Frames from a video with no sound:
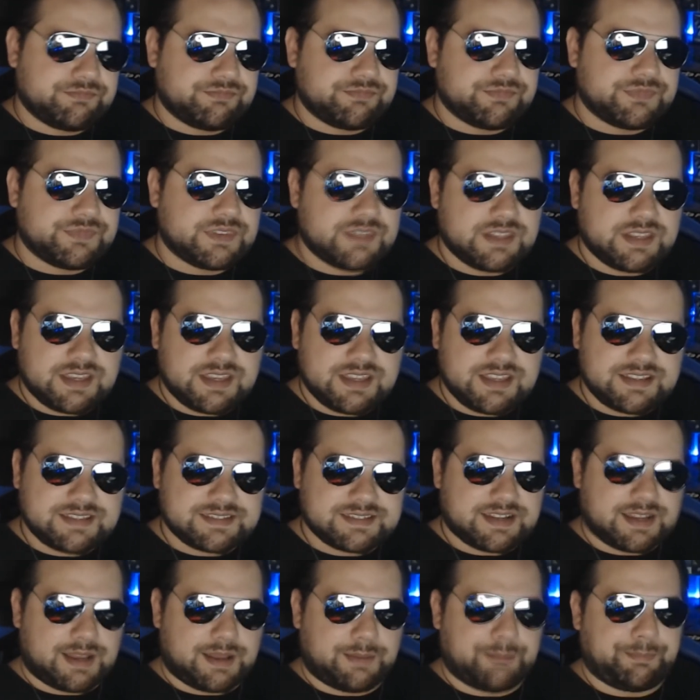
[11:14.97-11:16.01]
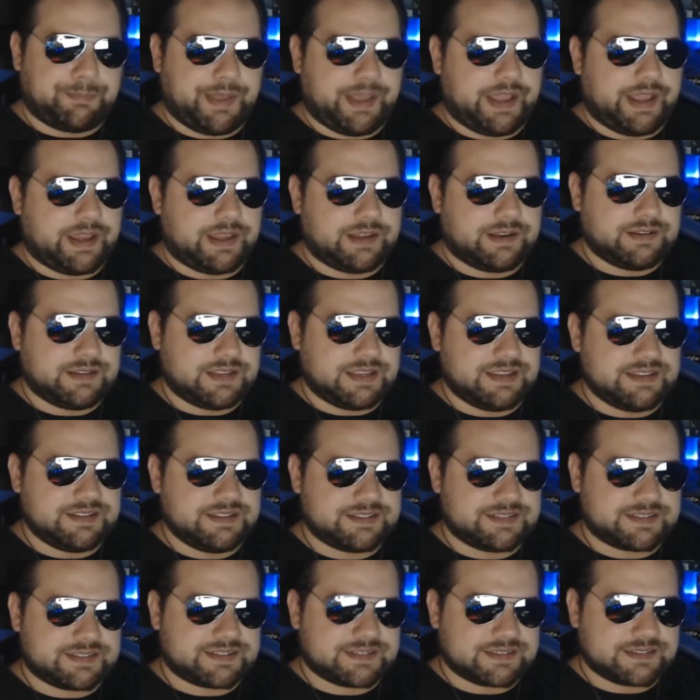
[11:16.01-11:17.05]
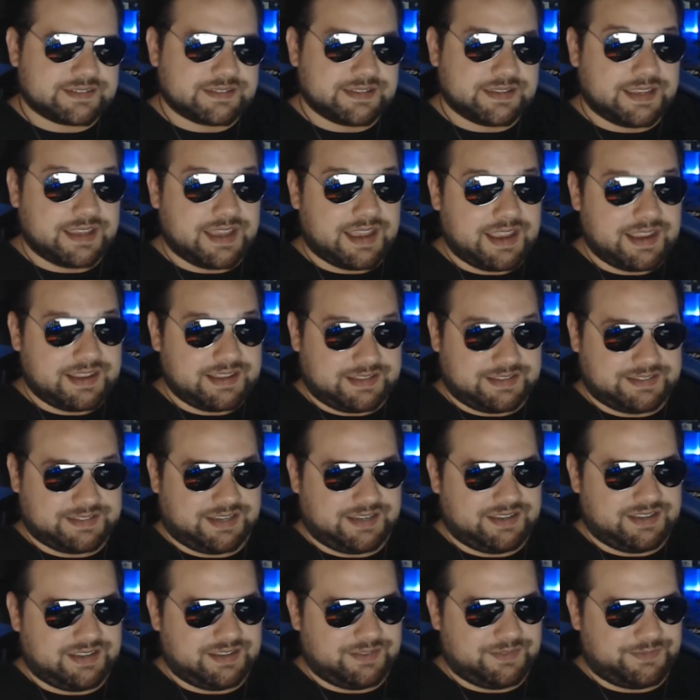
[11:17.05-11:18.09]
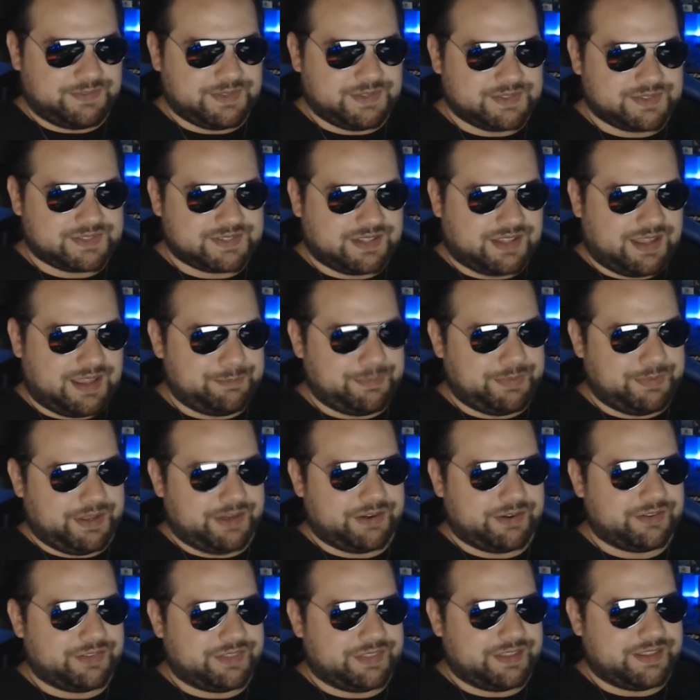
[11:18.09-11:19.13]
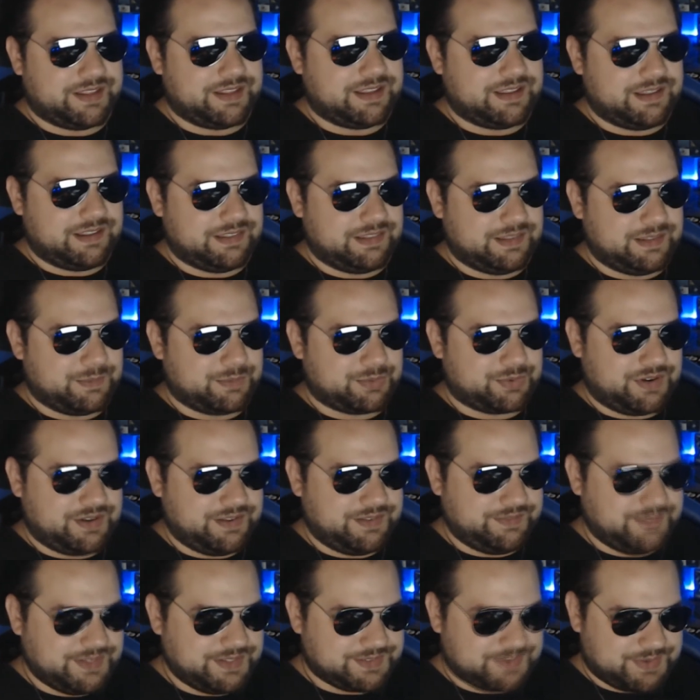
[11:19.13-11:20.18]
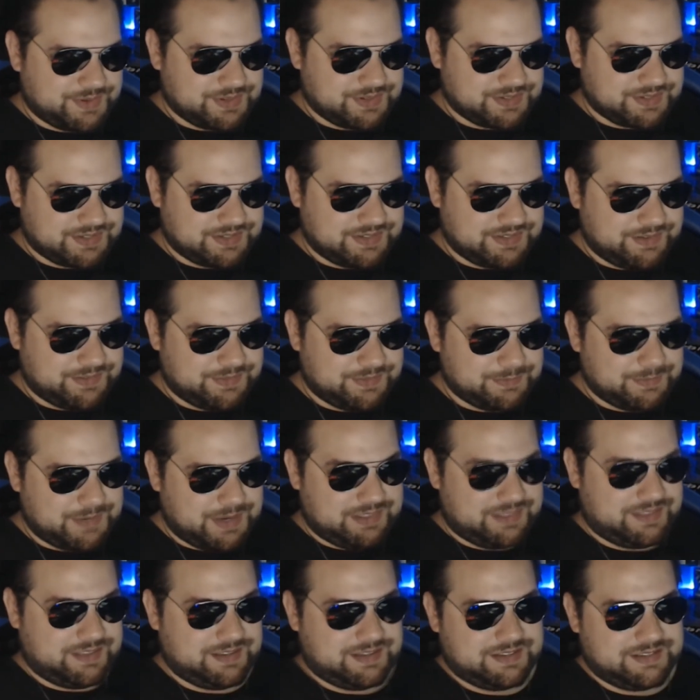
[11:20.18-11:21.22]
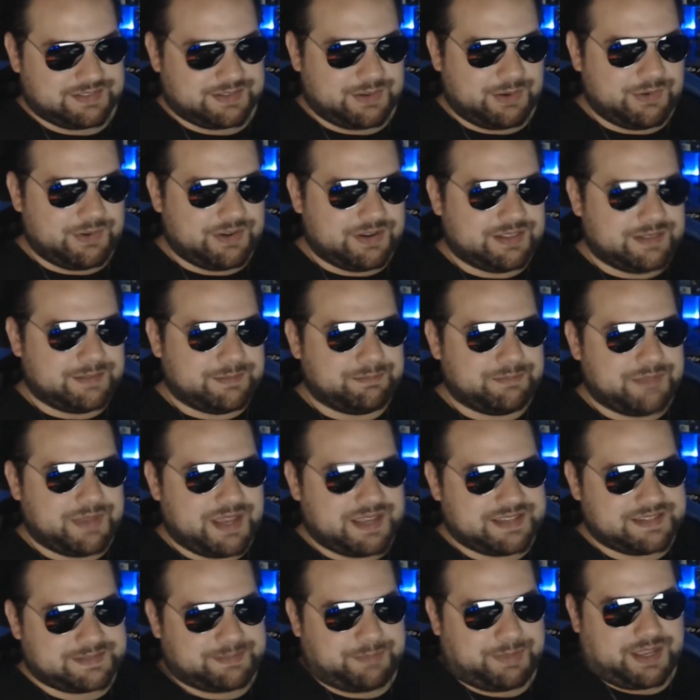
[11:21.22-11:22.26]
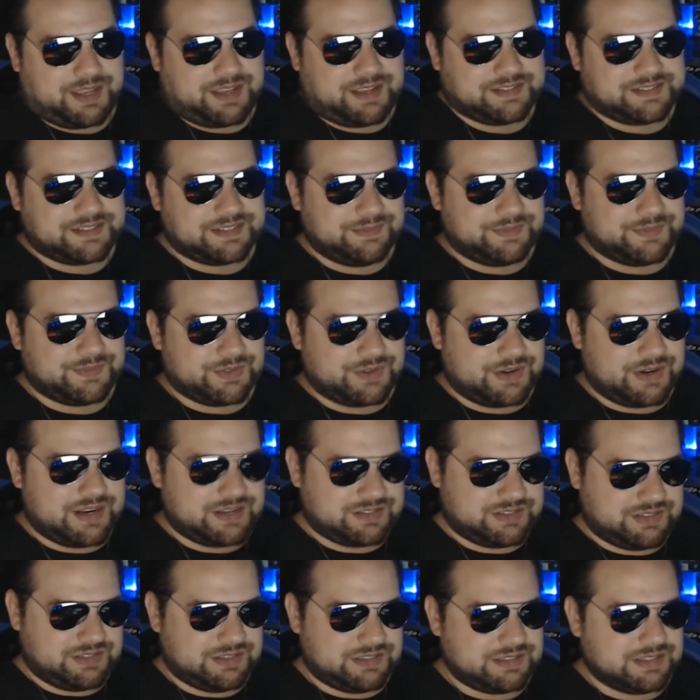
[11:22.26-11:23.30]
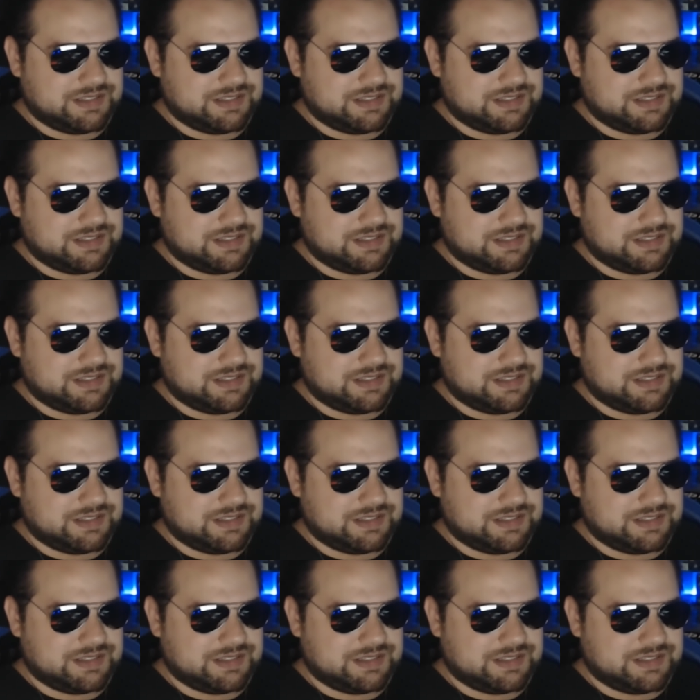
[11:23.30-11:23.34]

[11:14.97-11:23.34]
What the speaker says: It's not bad. I could tell you it feels a lot better than the previous version of them. I think it's going in the best positive direction.